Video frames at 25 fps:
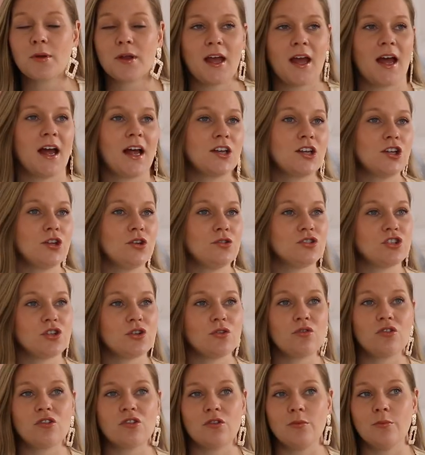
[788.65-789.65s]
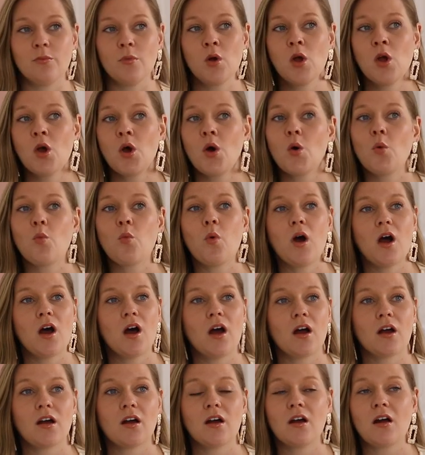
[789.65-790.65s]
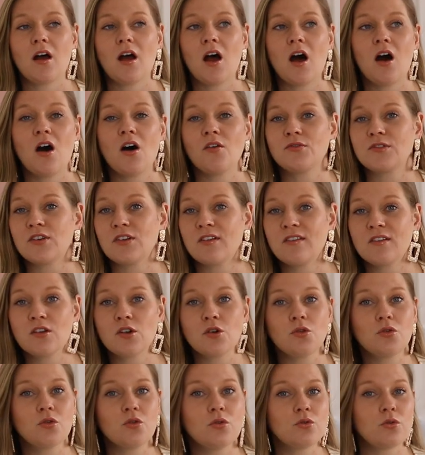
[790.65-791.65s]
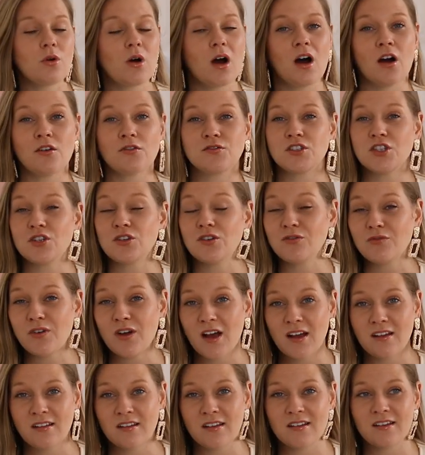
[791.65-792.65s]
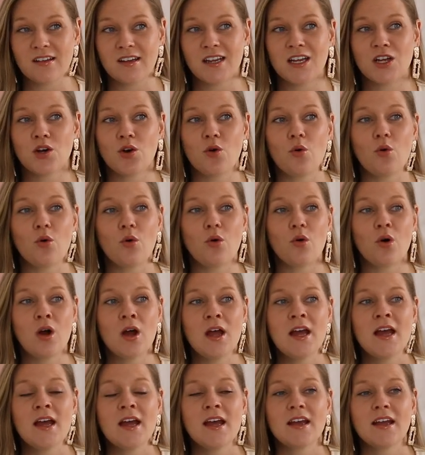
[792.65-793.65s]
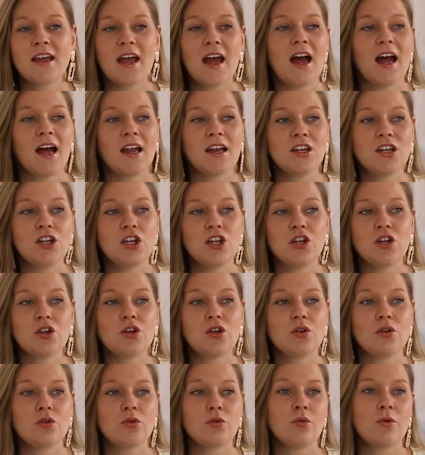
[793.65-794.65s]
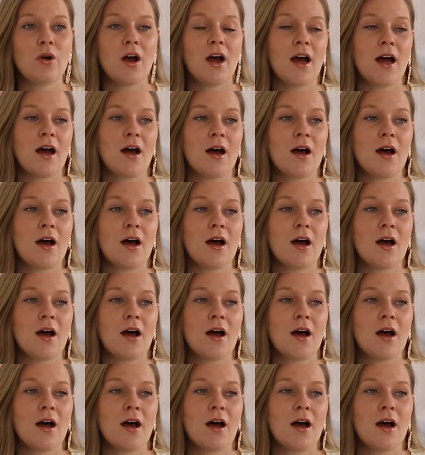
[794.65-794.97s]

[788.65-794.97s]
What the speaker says: Can you do some work after school, after university, or can you